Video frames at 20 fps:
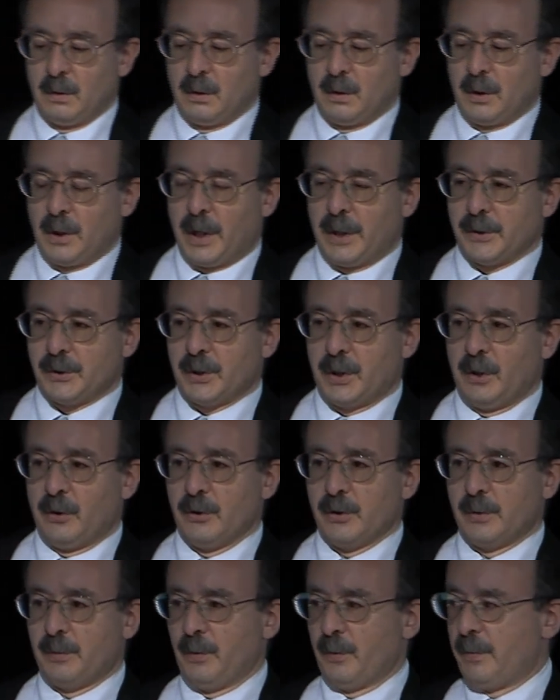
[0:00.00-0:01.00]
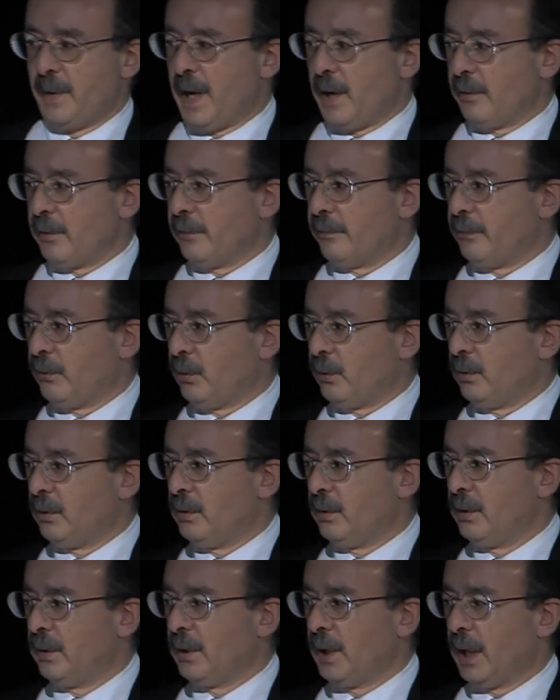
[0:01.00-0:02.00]
Not scarce but bountiful,
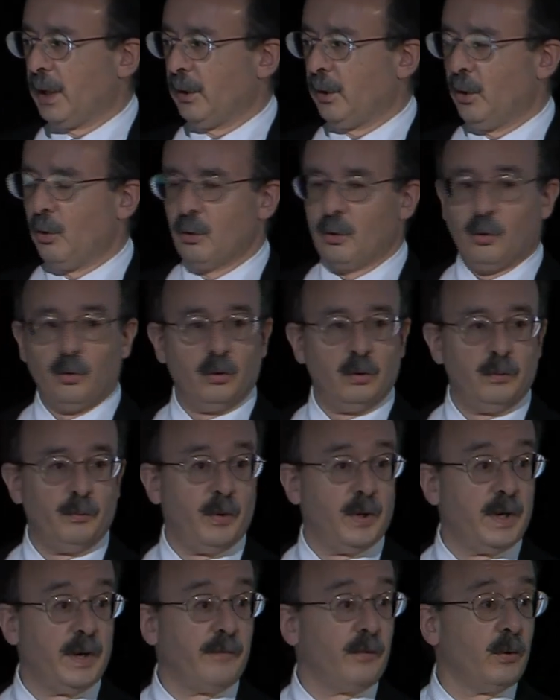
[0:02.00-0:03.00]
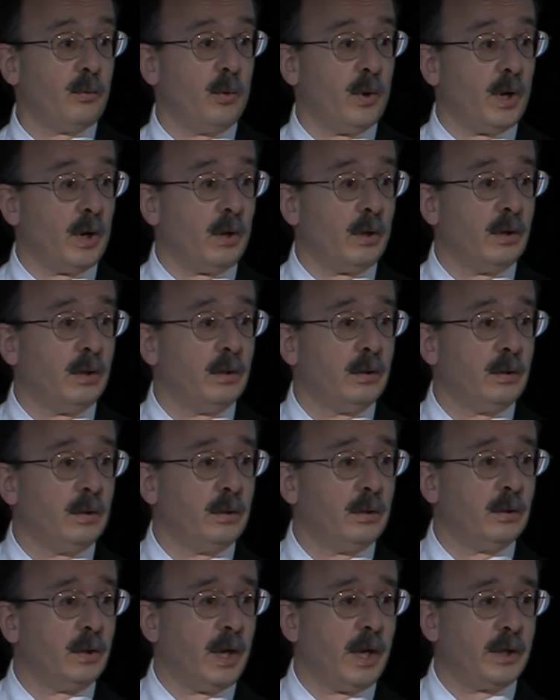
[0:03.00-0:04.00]
not local but everywhere,
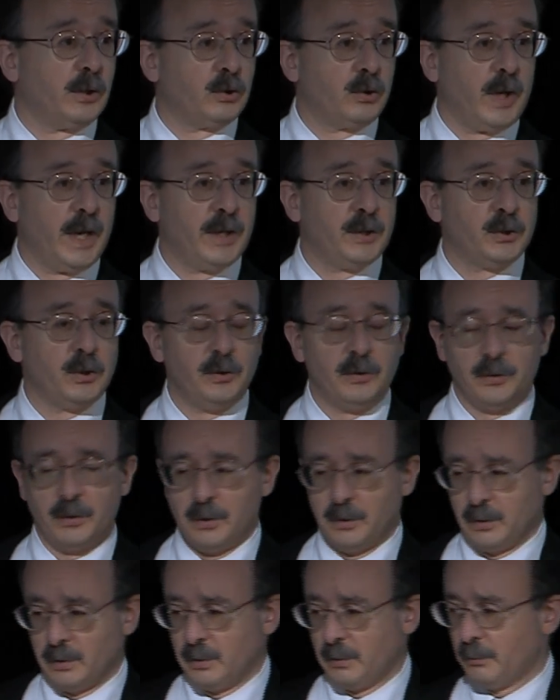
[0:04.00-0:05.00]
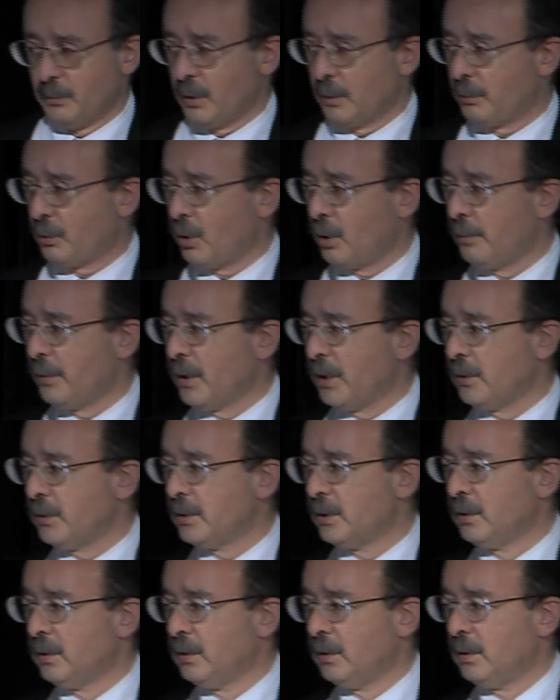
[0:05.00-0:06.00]
not transient but permanent,
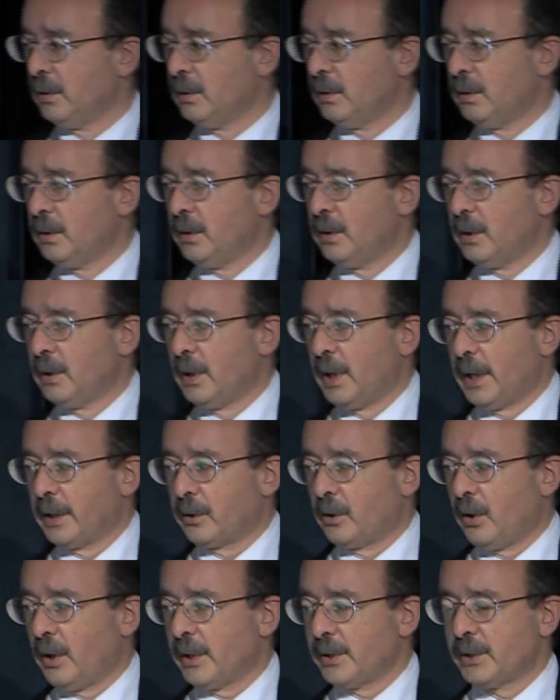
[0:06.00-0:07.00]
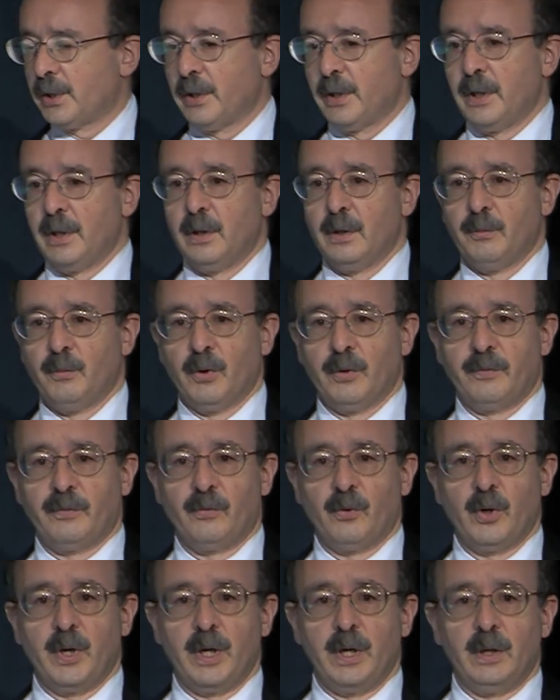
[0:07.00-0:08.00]
not costly but
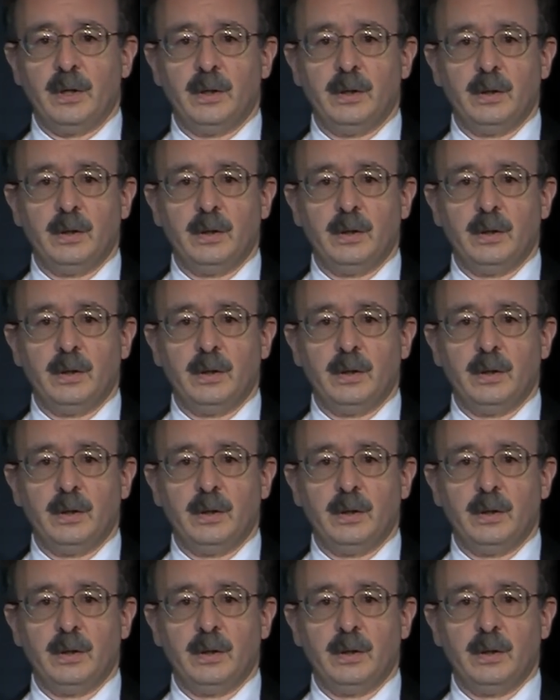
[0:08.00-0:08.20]
free.